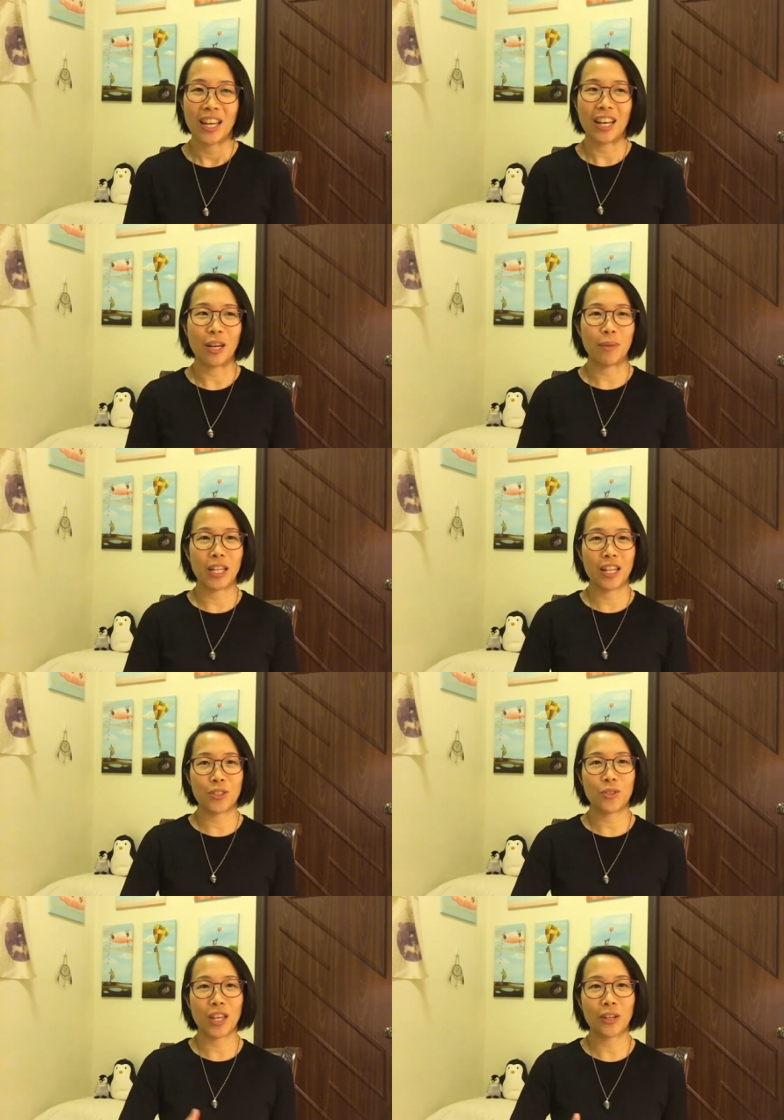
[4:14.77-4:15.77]
um, and then
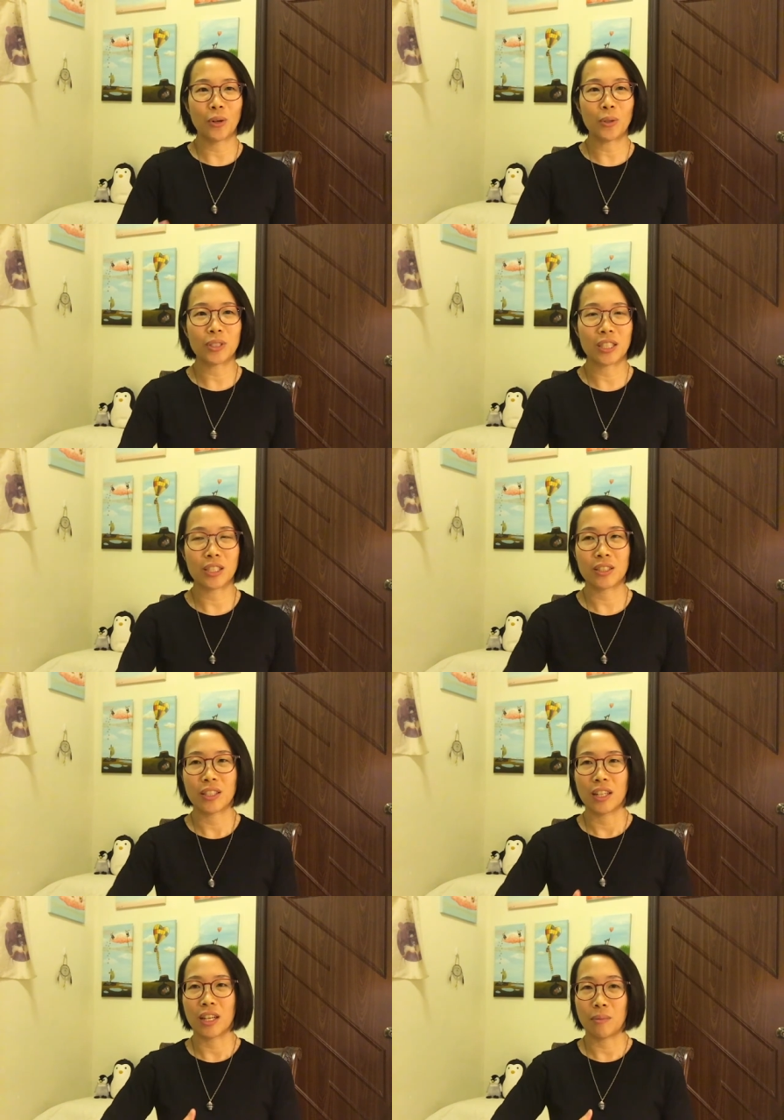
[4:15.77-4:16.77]
as you get older
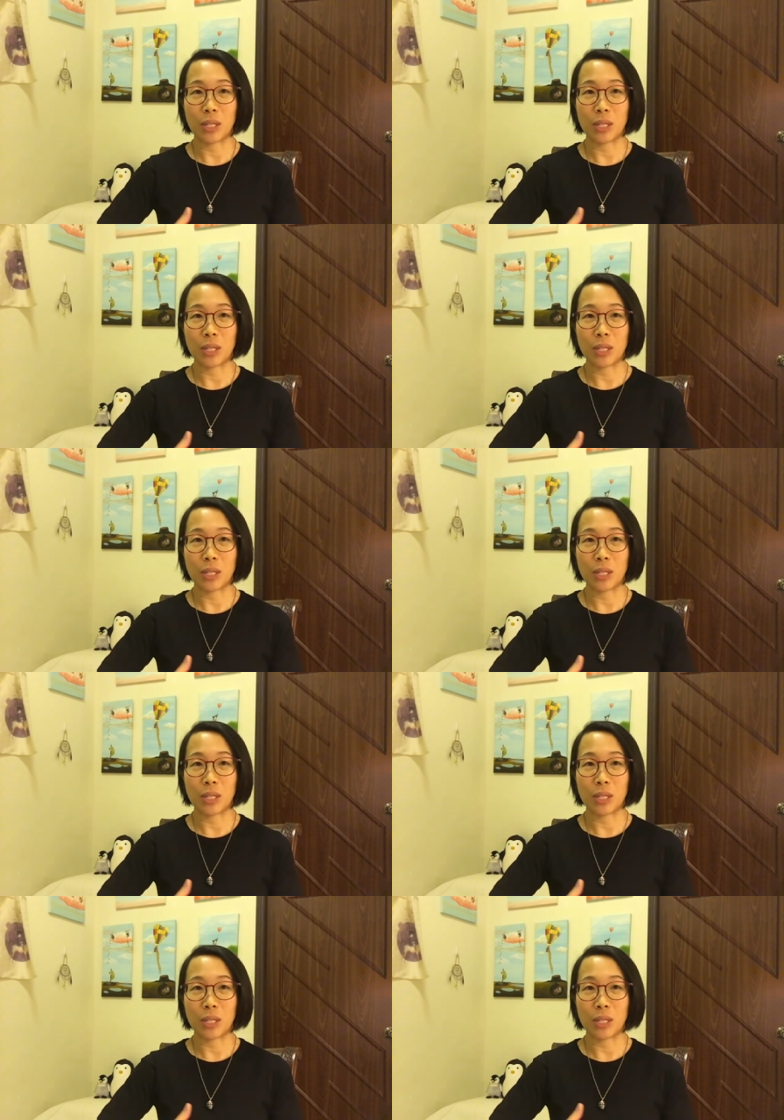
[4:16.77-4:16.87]
um,